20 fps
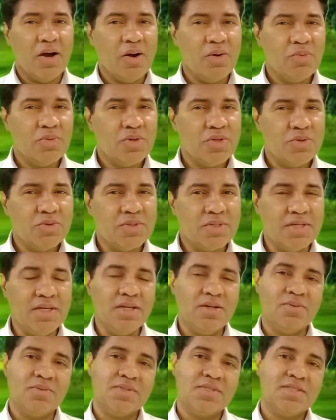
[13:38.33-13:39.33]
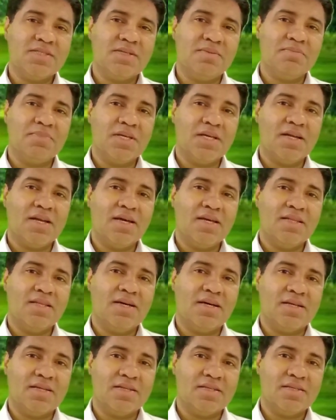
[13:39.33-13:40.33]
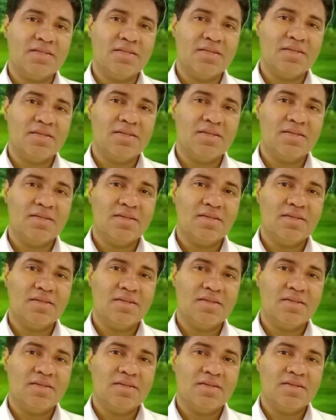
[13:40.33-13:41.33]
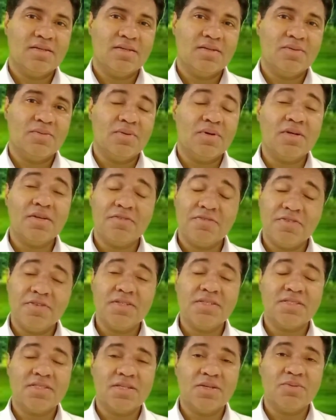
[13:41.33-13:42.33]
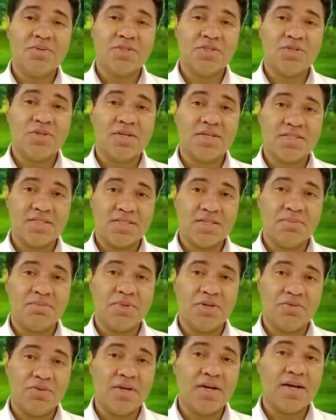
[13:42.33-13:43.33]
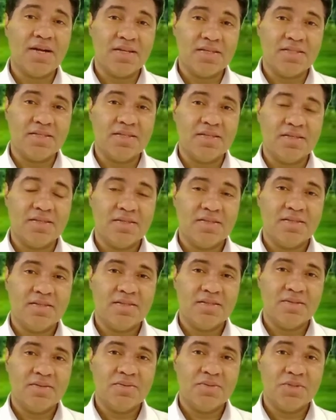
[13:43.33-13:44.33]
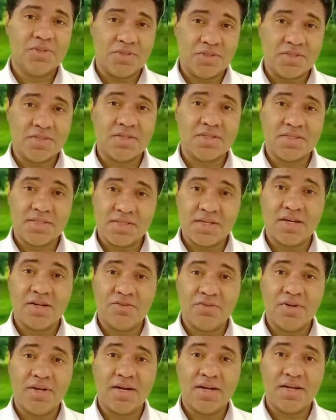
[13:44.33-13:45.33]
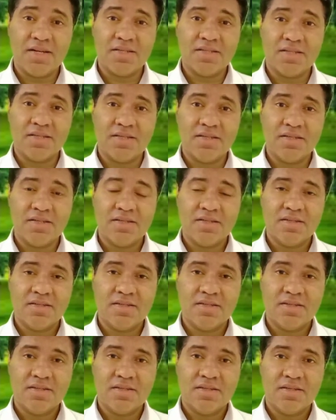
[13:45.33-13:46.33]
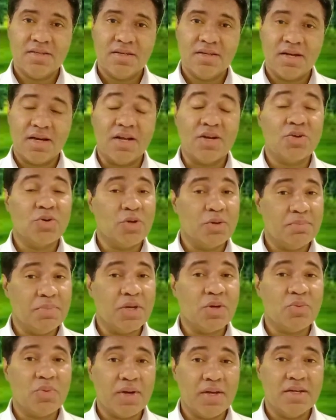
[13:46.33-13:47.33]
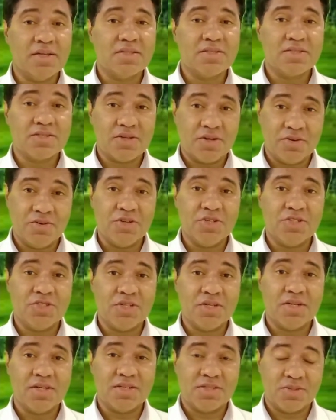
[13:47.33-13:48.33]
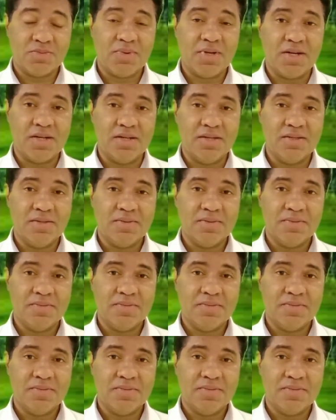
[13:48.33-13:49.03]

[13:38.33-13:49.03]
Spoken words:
How would you deal with something like that? Well, the first thing was to accept the reality, which was a sad reality and could be quite discouraging as well.